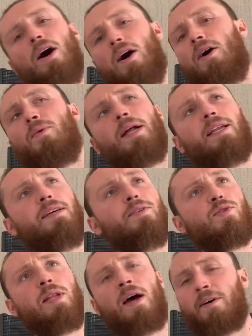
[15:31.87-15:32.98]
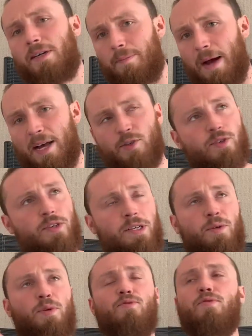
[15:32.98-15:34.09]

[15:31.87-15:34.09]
oh, well, his lung capacity was